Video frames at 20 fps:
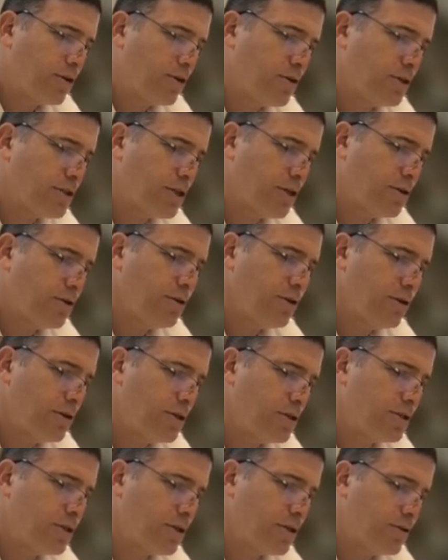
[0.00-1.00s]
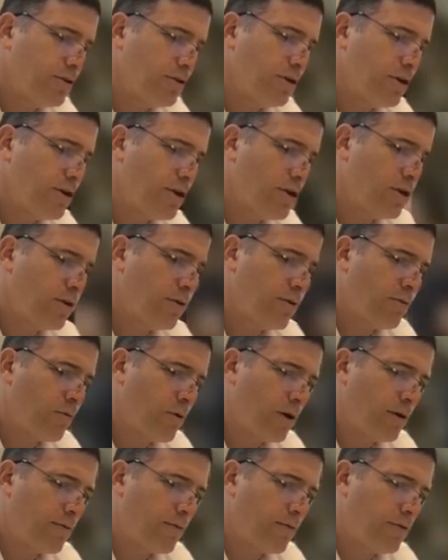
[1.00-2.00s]
So you couldn't learn
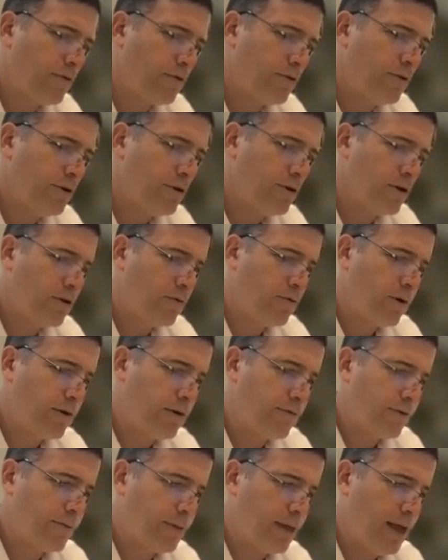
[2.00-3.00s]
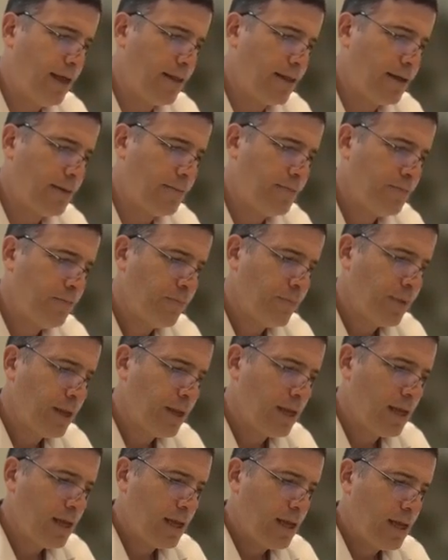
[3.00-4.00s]
one. You couldn't learn one from the other.
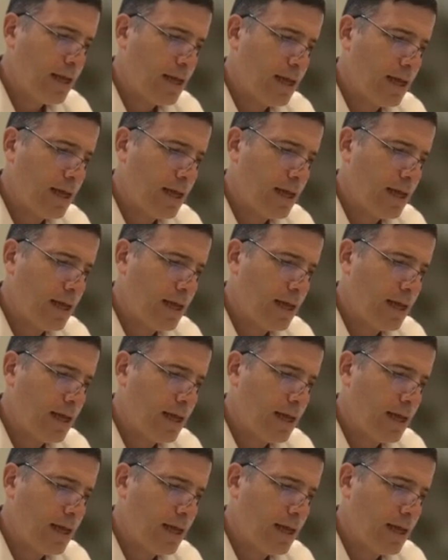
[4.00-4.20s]
Right.